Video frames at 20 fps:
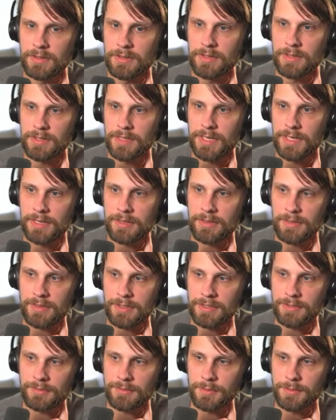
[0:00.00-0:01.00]
I
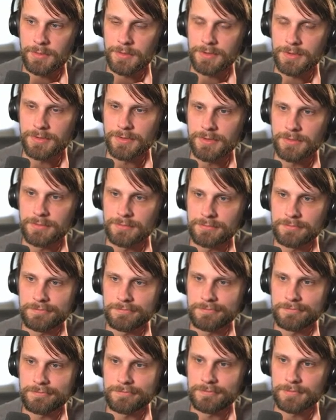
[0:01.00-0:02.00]
think it's Oracle.
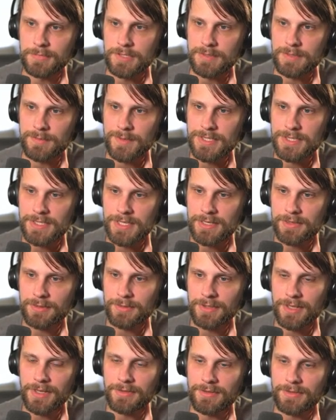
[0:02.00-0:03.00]
As much as I
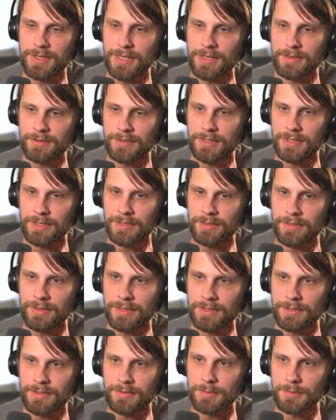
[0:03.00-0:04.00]
don't love that, I
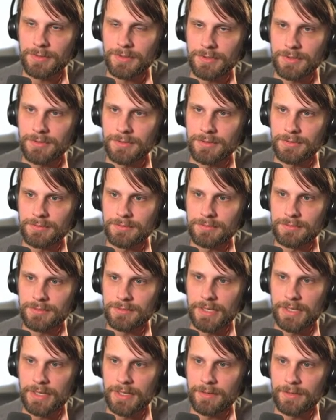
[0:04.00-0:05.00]
think it's Oracle.
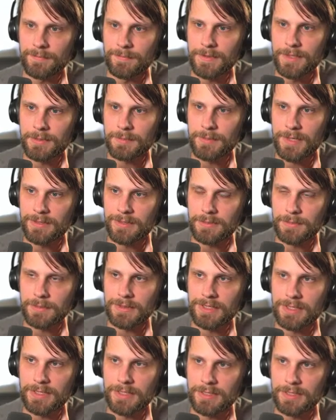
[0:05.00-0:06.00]
They're probably
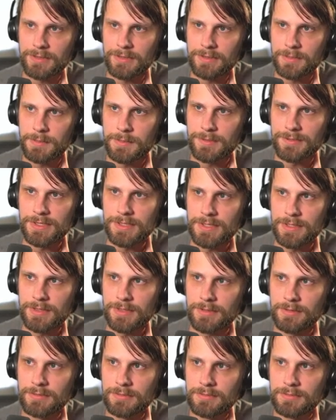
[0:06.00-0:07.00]
going to kill the
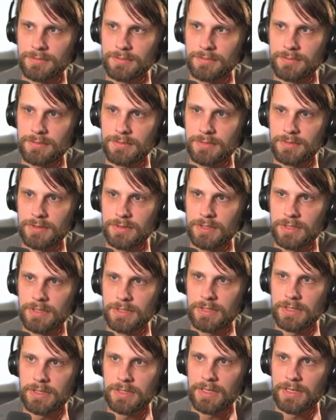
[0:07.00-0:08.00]
Provisioner.
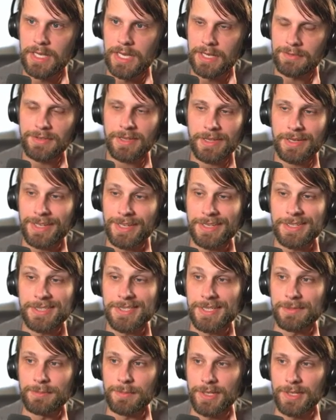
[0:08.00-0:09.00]
I feel like
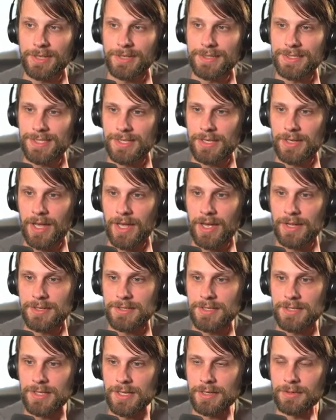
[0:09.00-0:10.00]
Innocent Blood is not
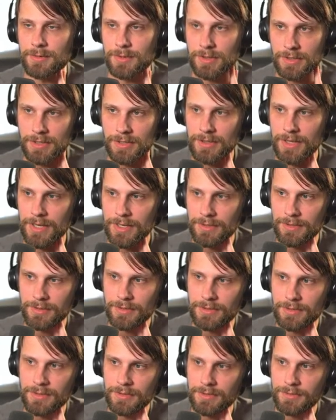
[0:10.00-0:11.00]
generally that good
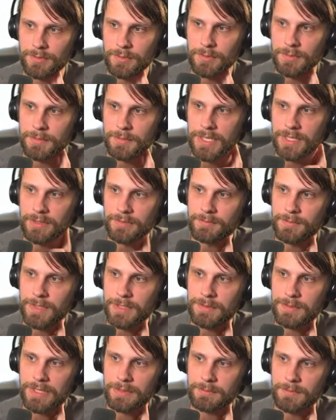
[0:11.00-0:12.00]
in this format.
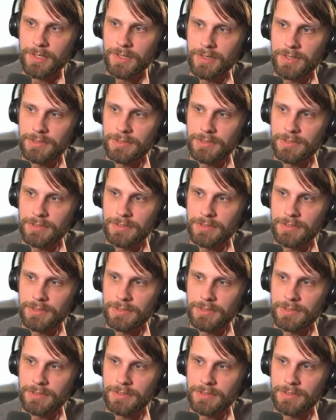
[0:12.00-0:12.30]
Maybe I'm wrong.